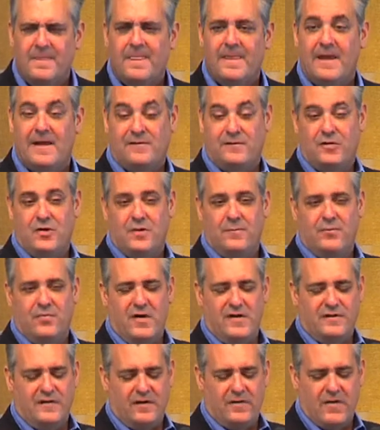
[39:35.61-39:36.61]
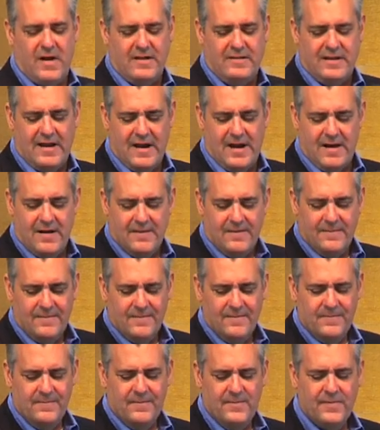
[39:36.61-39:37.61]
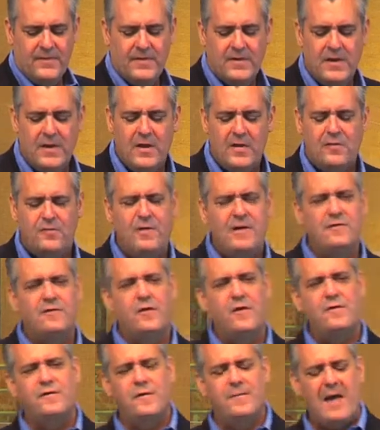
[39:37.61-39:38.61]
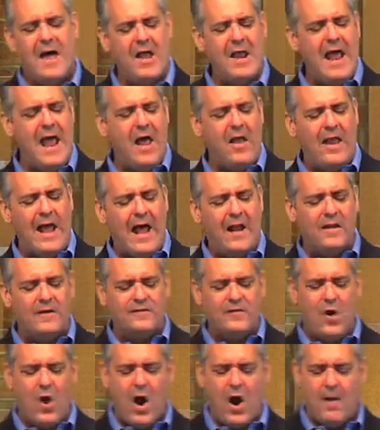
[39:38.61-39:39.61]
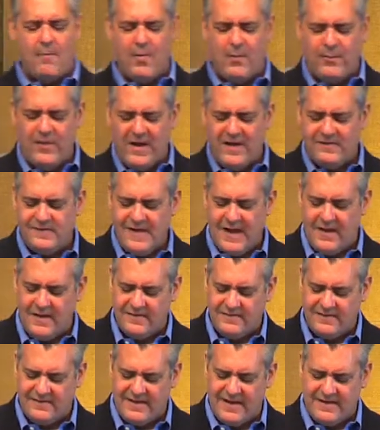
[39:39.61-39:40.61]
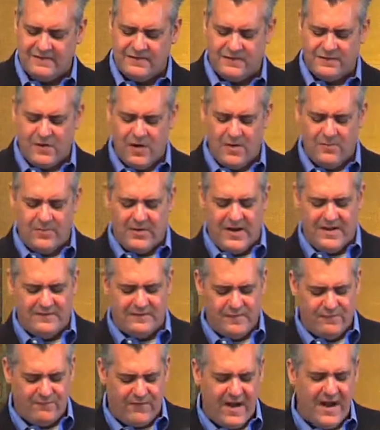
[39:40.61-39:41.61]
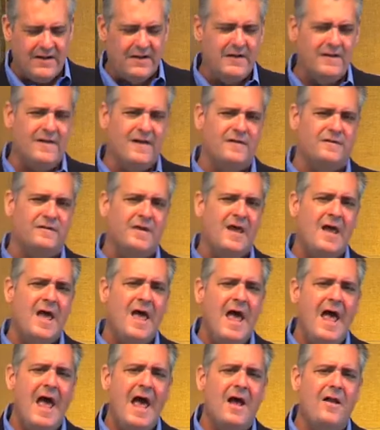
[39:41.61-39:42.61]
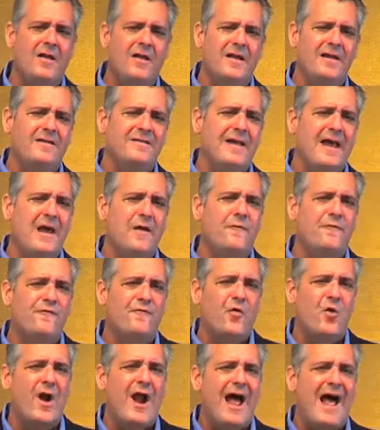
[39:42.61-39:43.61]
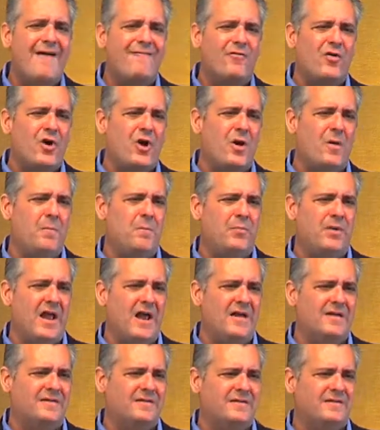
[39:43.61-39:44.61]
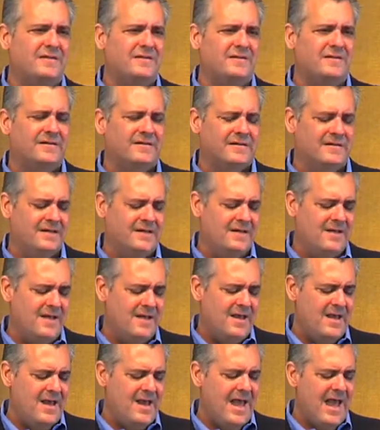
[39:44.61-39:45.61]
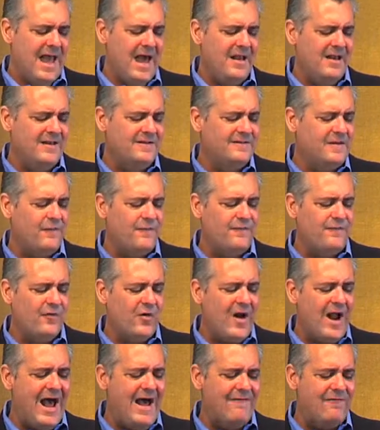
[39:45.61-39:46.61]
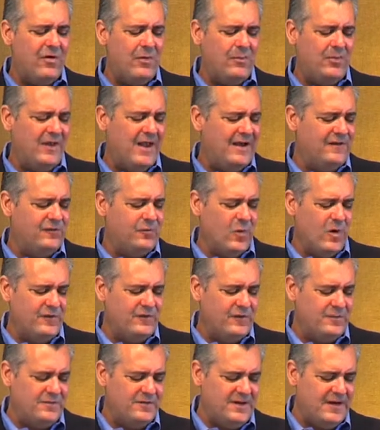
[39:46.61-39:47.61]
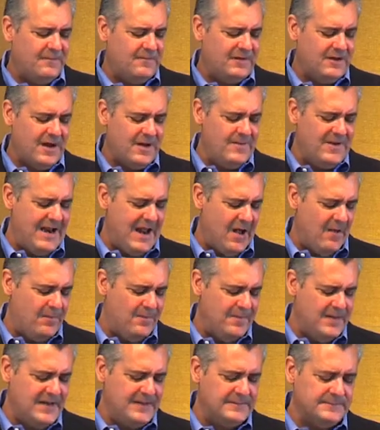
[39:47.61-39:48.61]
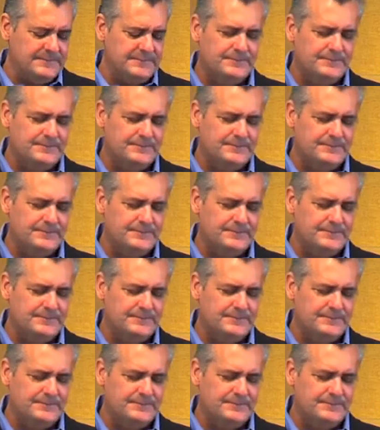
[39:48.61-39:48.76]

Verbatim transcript: That's good preaching right there. Three truths about hell hell is a horrible place, hell is a necessary place, and finally, this hell is a forever place. Hell is a forever place. Worship team, come and help me.